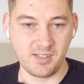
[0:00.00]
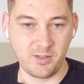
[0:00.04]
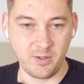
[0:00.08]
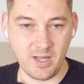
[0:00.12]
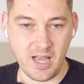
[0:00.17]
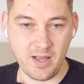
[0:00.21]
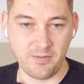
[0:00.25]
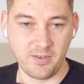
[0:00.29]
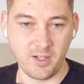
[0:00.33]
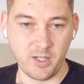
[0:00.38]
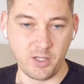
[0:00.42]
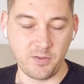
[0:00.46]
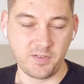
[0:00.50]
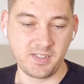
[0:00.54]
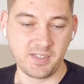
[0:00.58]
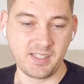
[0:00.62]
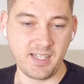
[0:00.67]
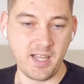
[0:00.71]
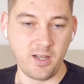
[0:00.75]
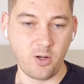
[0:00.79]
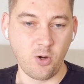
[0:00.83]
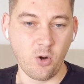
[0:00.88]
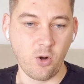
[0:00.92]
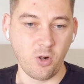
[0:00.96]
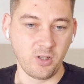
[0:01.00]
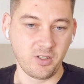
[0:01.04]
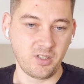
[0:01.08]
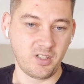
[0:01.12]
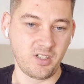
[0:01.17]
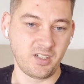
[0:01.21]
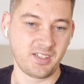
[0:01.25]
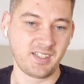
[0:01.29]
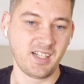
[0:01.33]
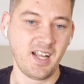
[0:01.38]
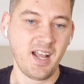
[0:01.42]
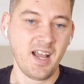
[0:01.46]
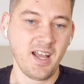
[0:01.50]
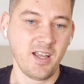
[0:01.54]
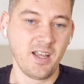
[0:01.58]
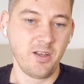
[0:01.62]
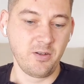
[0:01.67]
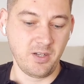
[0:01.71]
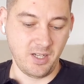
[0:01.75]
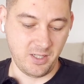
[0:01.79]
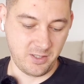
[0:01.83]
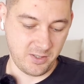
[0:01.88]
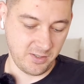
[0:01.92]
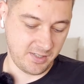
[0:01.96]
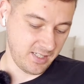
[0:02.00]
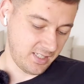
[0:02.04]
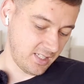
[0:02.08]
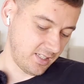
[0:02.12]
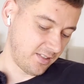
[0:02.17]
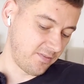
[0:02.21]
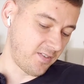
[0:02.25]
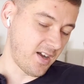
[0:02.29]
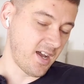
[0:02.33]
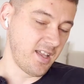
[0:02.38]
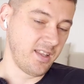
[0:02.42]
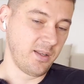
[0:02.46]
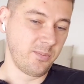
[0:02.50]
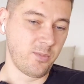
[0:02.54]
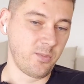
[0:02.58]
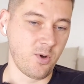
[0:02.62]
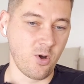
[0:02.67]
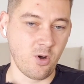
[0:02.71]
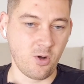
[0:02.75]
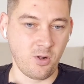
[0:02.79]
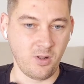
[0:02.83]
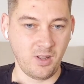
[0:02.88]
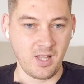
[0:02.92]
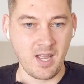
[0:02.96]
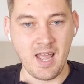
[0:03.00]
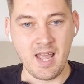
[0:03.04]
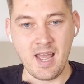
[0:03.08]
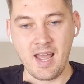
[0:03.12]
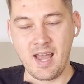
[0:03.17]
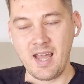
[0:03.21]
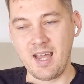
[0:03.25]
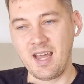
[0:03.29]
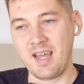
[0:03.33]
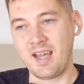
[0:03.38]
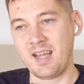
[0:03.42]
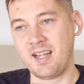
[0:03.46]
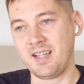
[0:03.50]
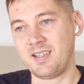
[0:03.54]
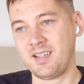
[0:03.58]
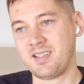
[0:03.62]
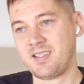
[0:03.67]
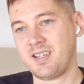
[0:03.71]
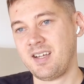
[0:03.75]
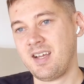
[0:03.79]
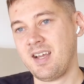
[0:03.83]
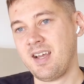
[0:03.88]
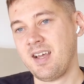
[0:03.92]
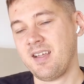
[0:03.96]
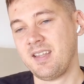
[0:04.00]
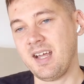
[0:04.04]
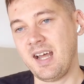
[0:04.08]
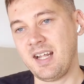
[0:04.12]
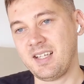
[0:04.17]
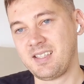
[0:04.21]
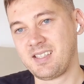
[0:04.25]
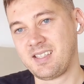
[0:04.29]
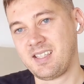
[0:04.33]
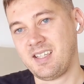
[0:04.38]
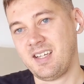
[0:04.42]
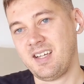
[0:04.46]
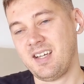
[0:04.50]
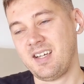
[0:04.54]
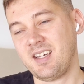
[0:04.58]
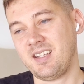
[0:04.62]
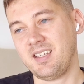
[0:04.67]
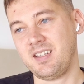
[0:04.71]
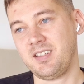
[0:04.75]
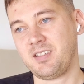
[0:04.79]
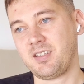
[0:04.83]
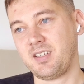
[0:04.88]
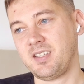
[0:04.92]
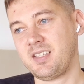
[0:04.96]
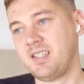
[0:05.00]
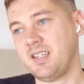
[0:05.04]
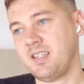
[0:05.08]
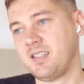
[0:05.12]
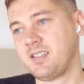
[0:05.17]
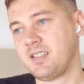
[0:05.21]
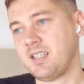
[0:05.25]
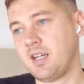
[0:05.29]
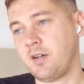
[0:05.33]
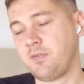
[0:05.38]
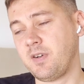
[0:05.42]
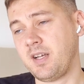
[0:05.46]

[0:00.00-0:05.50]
You have a lot of stakeholders, you need to satisfy them all, and that's interesting stuff.